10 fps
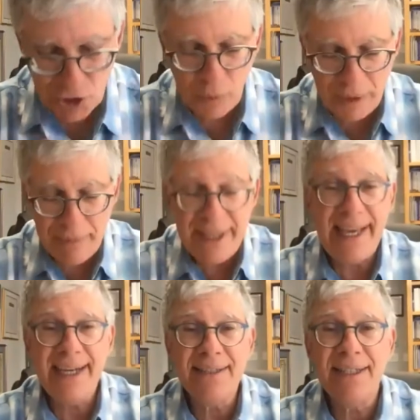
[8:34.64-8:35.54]
we
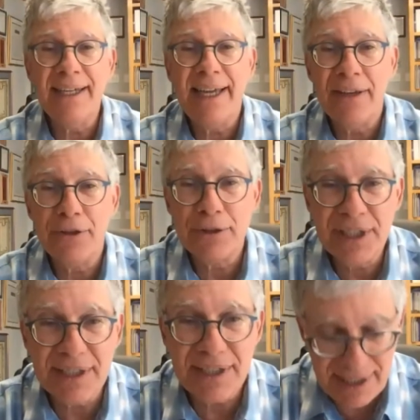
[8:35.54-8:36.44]
began together
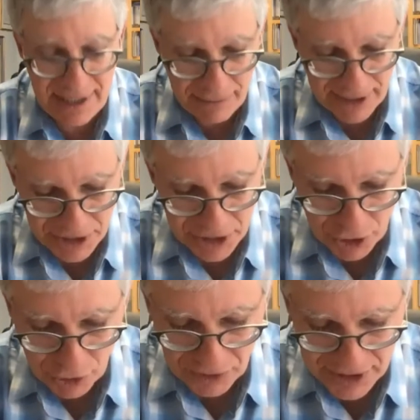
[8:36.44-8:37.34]
16 months
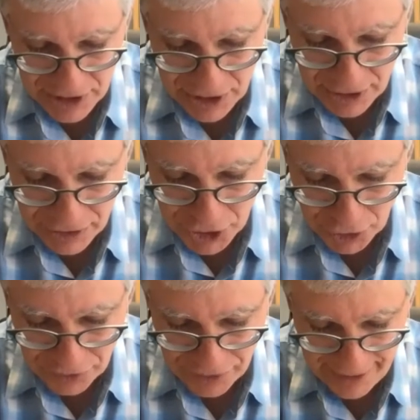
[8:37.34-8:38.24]
ago this
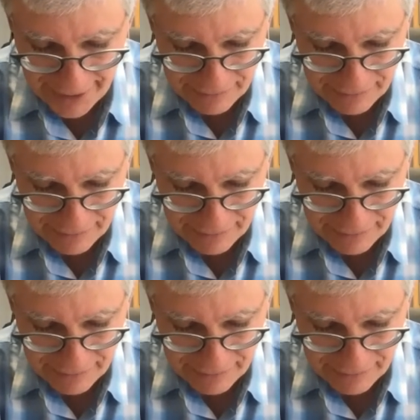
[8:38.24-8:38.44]
journey.